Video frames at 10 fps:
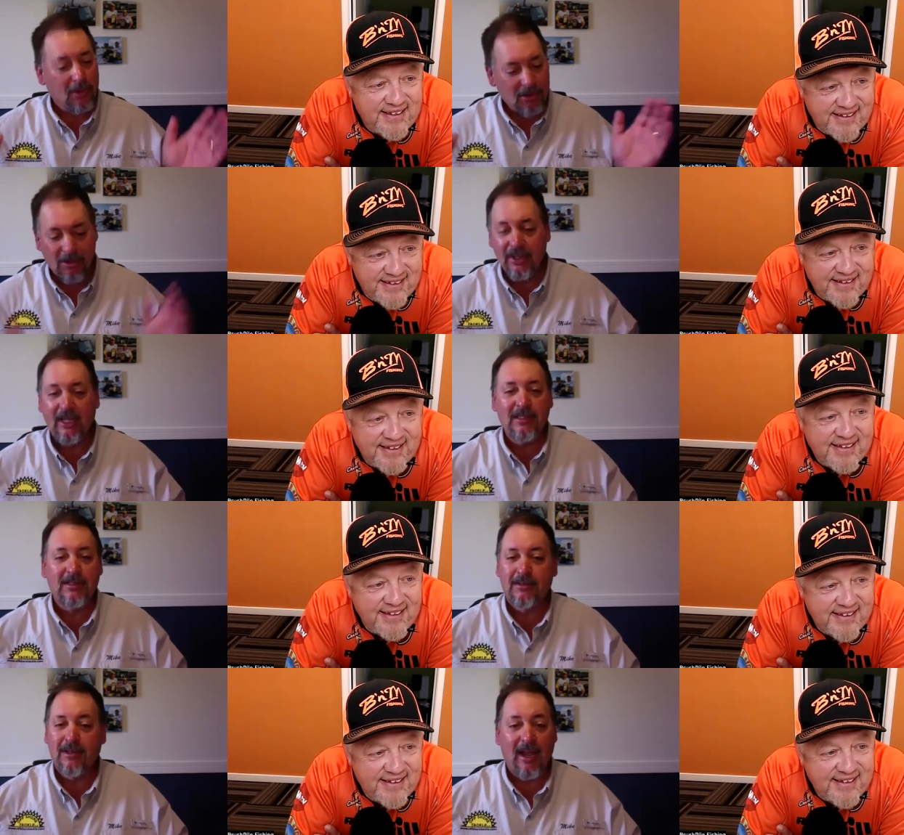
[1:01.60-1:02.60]
Speaker 1: We're doing
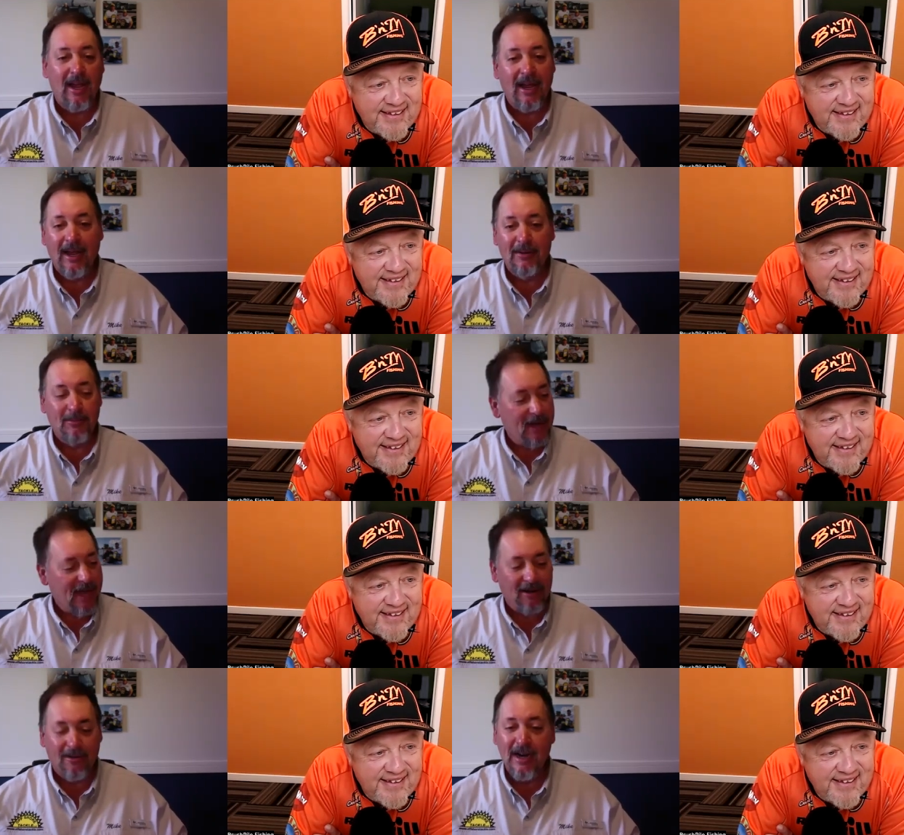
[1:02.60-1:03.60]
this. And we
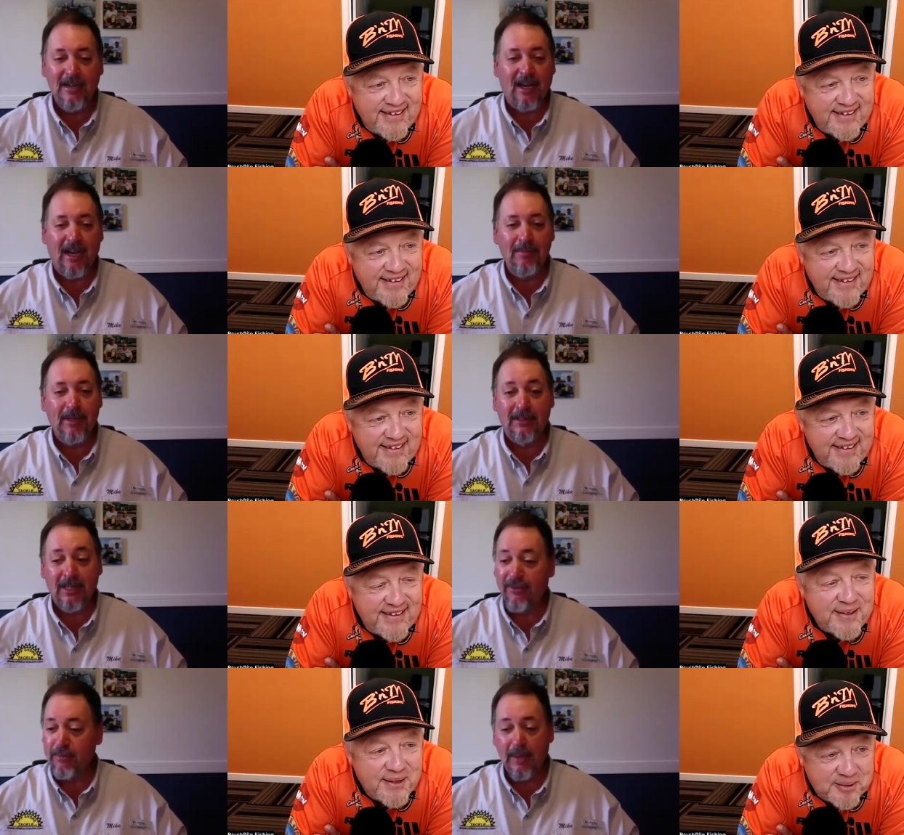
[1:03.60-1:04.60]
had a great time. And she
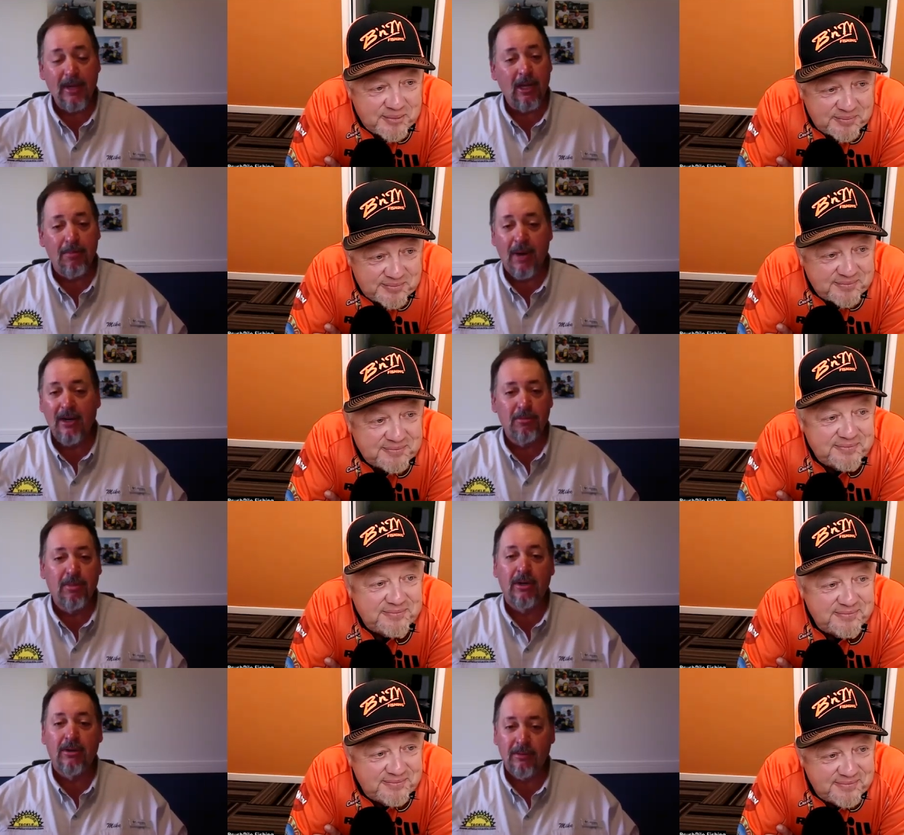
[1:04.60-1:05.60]
even made me go buy a new
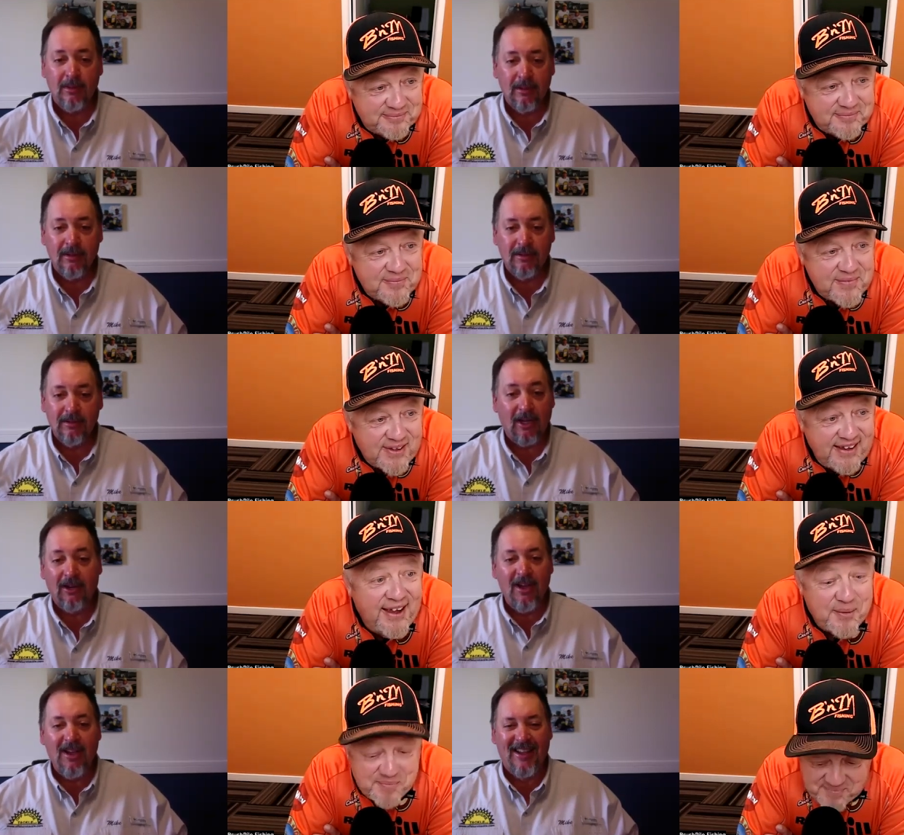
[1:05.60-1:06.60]
boat.
Speaker 2: So
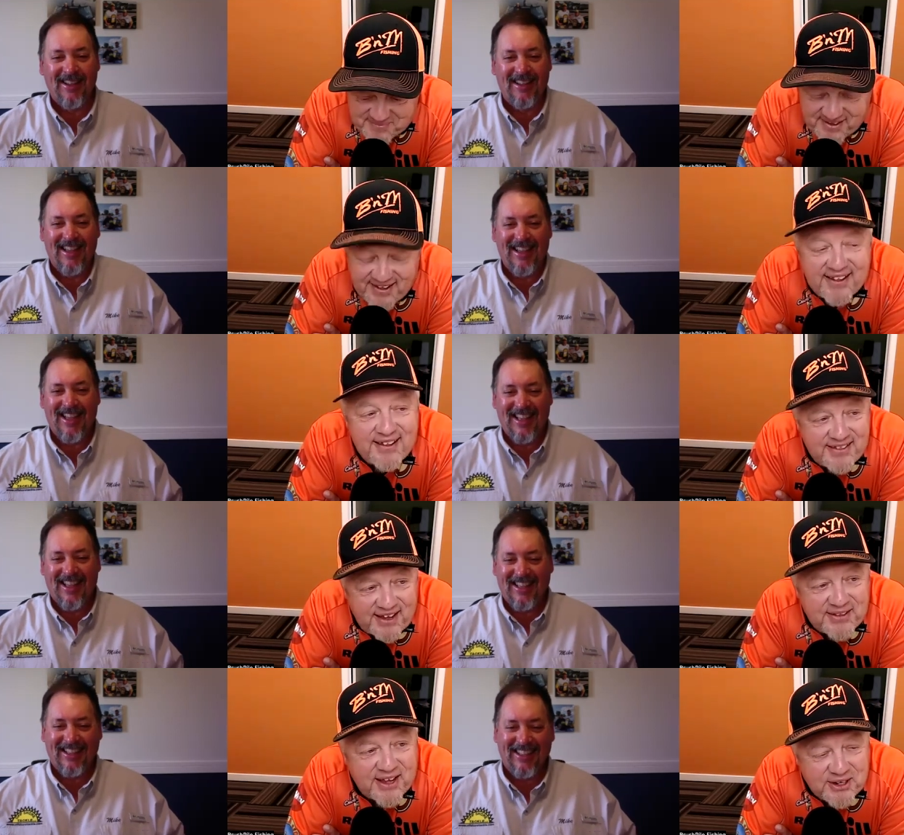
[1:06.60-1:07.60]

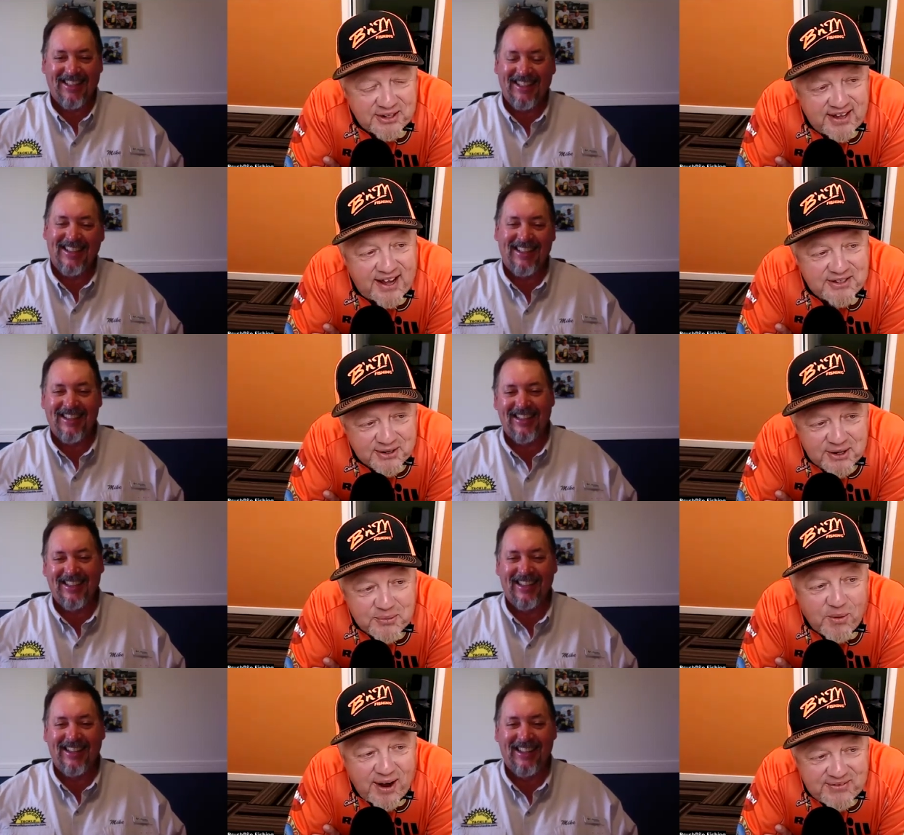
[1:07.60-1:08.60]
yep. that's a that's a good
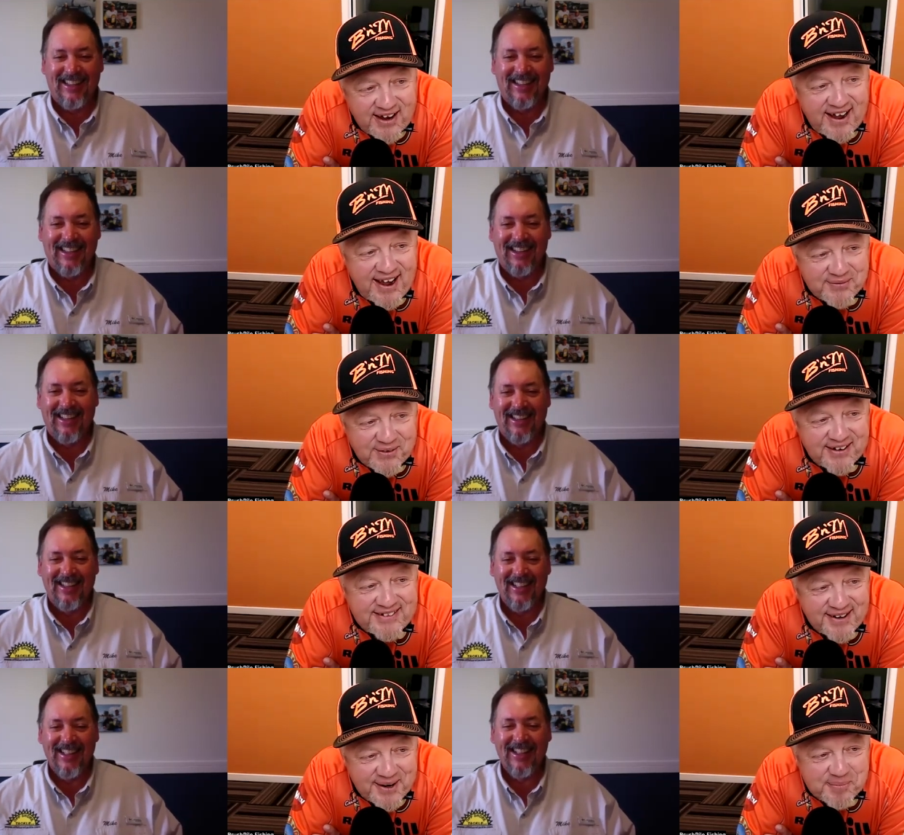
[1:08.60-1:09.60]
wife to have right
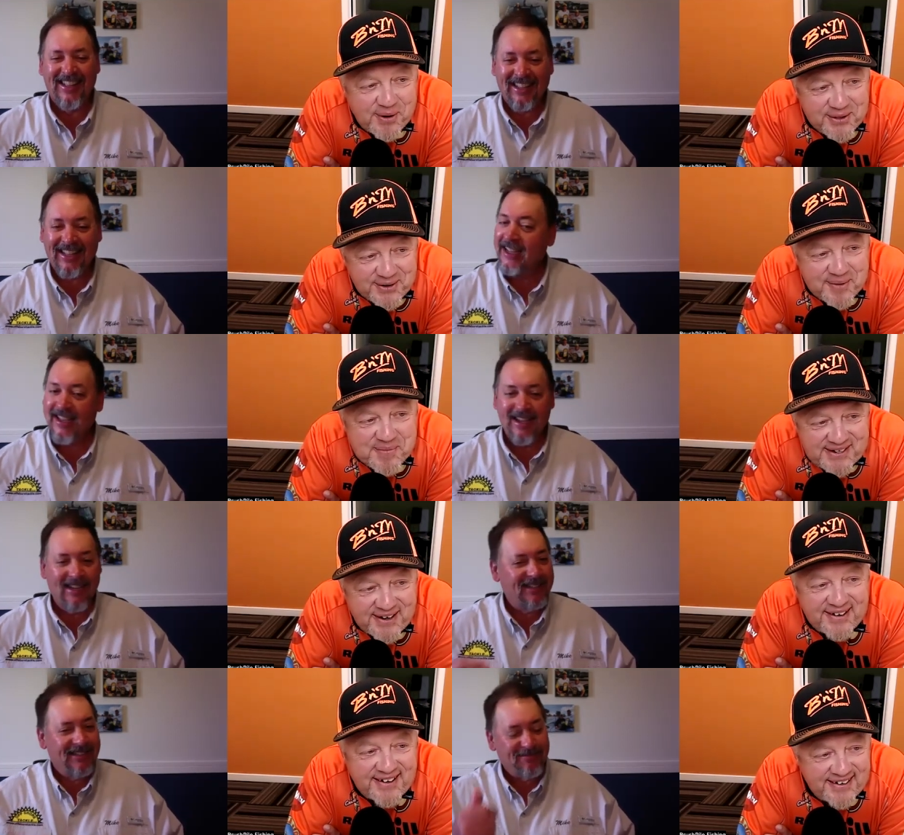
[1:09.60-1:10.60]
there, brother. Let me yeah.
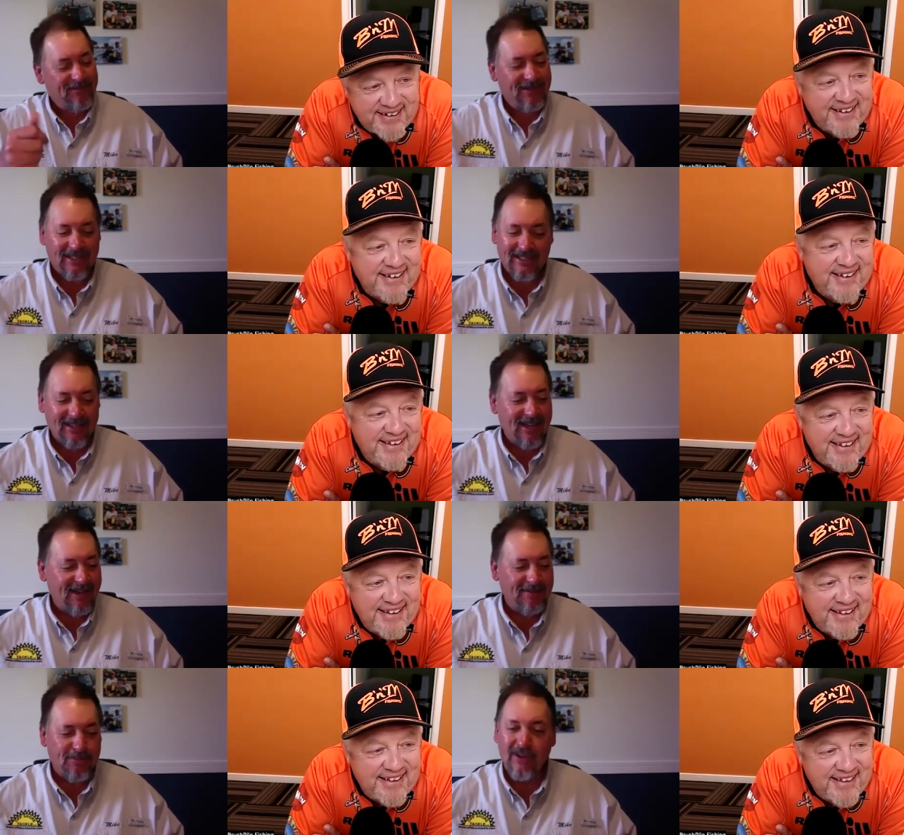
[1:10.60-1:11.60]
tell you.
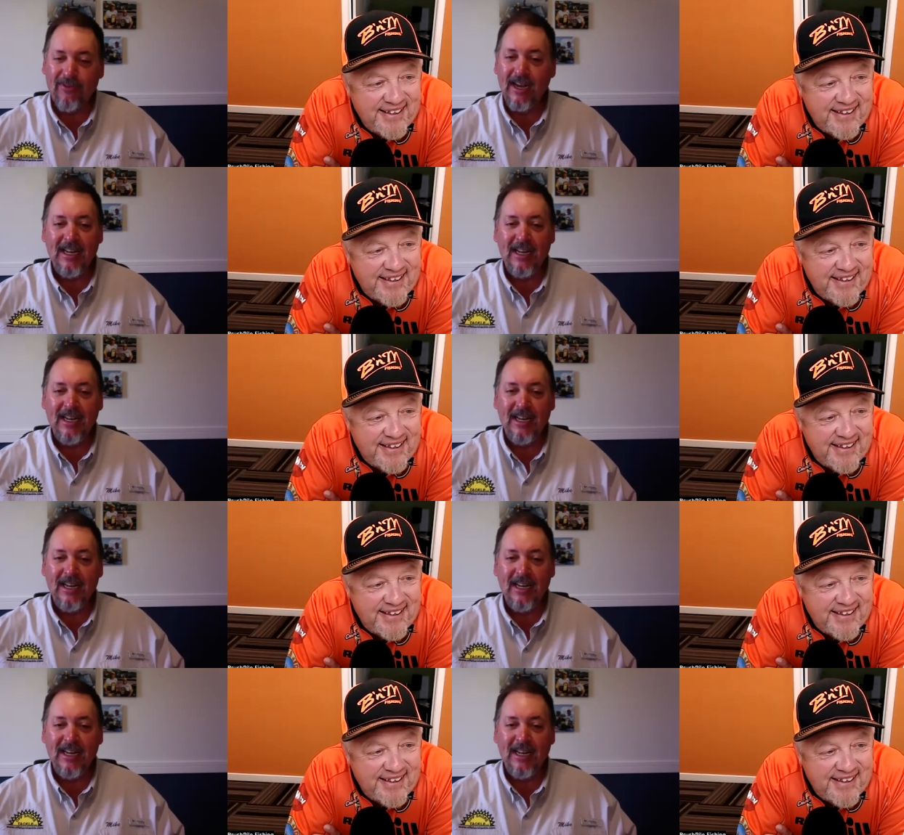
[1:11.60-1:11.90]
Speaker 1: Yeah. Boy, if I